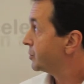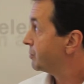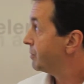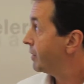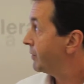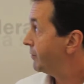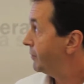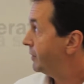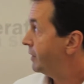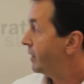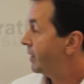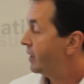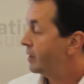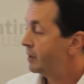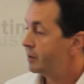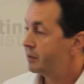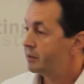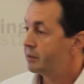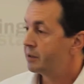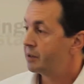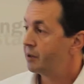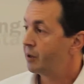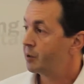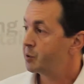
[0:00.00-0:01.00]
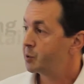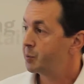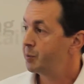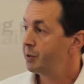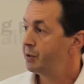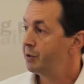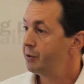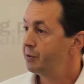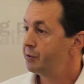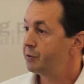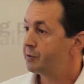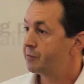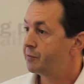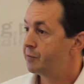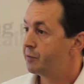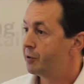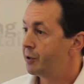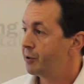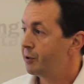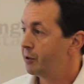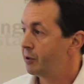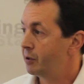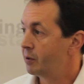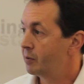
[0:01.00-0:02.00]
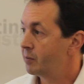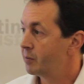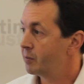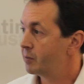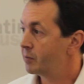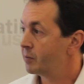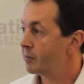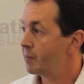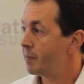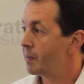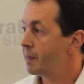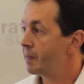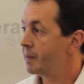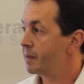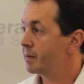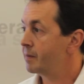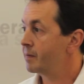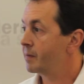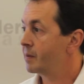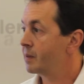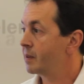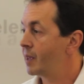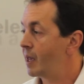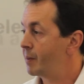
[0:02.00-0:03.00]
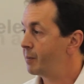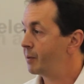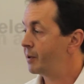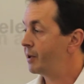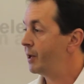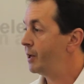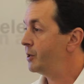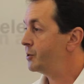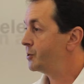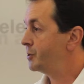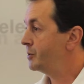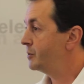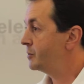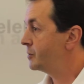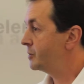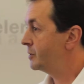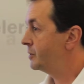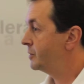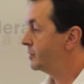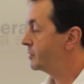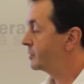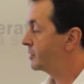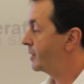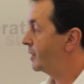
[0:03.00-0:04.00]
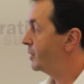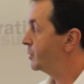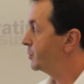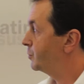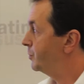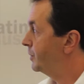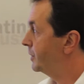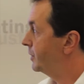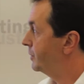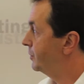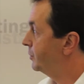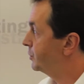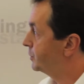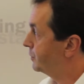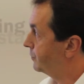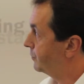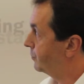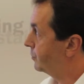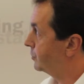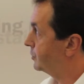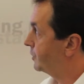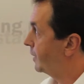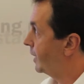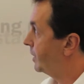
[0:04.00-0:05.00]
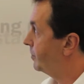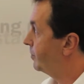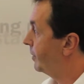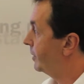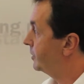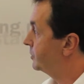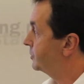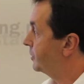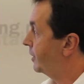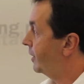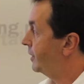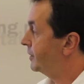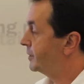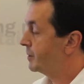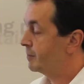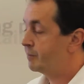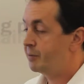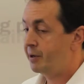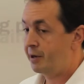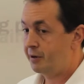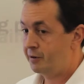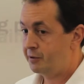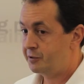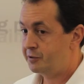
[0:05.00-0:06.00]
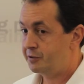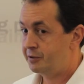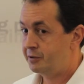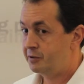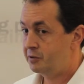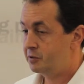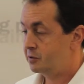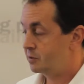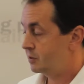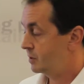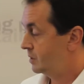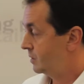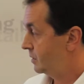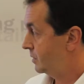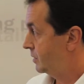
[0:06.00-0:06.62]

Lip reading: So FEA can also be used for other applications. In this case, we can use it for side-by-side comparisons.